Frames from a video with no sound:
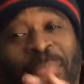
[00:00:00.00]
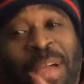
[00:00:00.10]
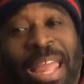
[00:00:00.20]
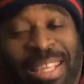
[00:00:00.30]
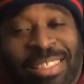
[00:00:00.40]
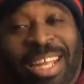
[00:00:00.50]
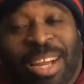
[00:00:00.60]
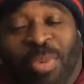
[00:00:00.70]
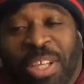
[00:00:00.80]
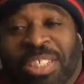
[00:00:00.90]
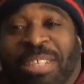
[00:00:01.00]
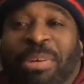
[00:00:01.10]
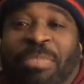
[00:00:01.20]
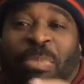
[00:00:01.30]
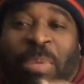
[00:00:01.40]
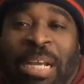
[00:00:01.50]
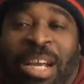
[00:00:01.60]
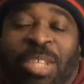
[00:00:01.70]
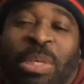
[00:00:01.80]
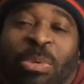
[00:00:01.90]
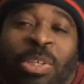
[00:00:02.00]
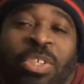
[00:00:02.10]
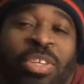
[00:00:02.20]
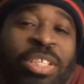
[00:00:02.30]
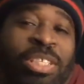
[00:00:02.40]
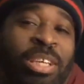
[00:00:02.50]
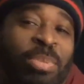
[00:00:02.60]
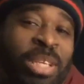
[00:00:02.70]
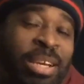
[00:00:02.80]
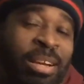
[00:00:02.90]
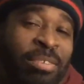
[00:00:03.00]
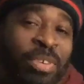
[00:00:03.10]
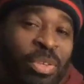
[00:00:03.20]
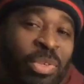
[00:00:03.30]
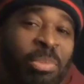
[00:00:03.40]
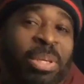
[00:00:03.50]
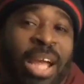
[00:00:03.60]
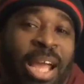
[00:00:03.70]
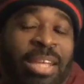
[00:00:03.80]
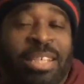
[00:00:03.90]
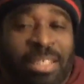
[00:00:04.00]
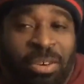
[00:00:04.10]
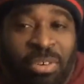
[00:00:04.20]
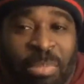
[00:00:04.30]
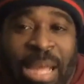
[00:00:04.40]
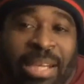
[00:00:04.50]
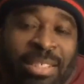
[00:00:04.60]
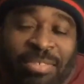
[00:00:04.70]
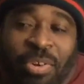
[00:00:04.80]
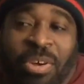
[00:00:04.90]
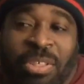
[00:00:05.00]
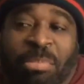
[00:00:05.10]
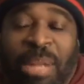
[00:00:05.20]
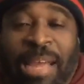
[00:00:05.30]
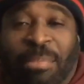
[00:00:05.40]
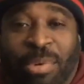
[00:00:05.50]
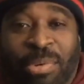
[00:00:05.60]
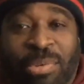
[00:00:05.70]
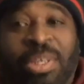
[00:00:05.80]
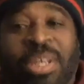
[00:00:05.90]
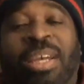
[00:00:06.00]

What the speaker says: I'm gonna answer that question, but because we was on the subject of contributing ideas going back as far as the Black Moon,